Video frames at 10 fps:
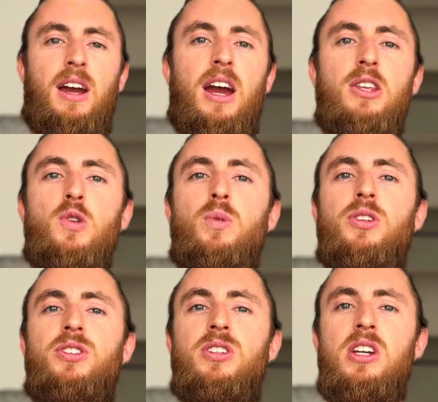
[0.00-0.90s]
and you will
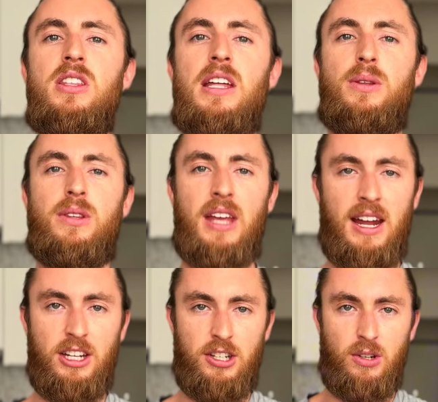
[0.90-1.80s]
see that the
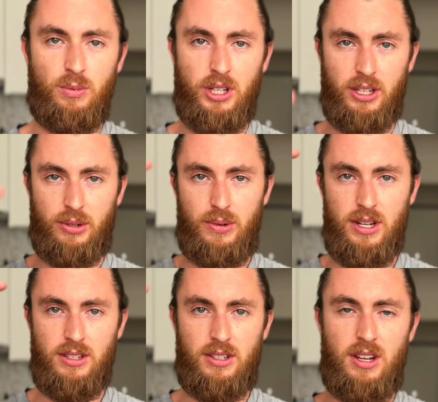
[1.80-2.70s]
tension will
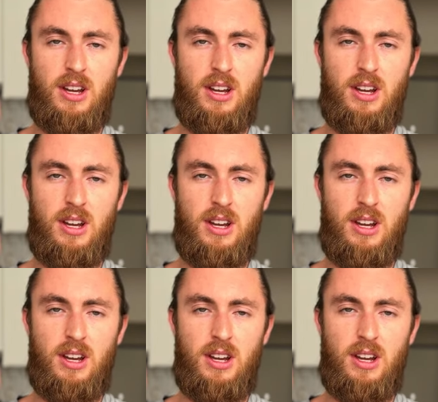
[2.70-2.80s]
increase.